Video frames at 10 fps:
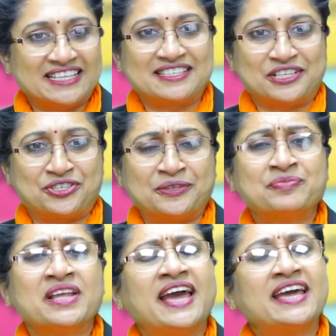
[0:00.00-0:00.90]
etc.
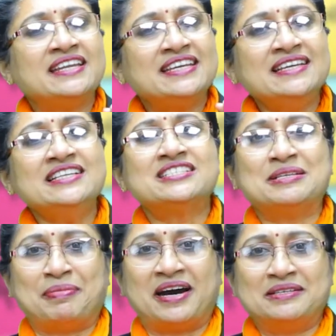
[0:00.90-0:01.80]
And each
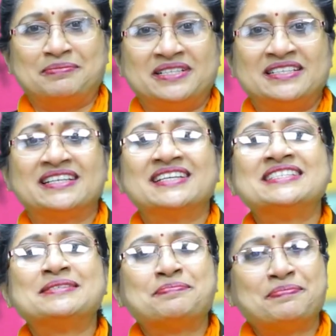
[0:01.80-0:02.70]
department
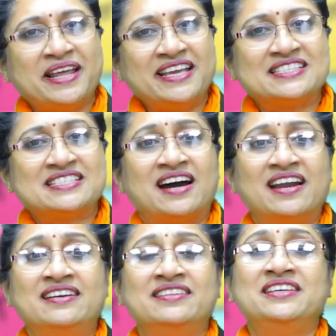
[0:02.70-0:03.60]
is placed
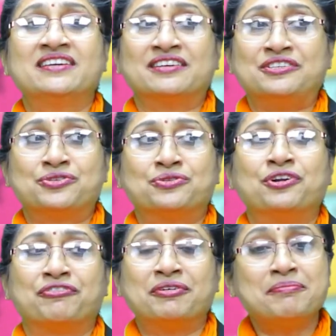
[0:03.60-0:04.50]
under the control
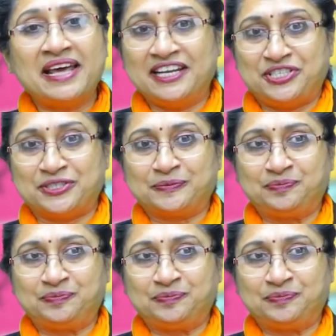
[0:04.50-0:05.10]
of a manager.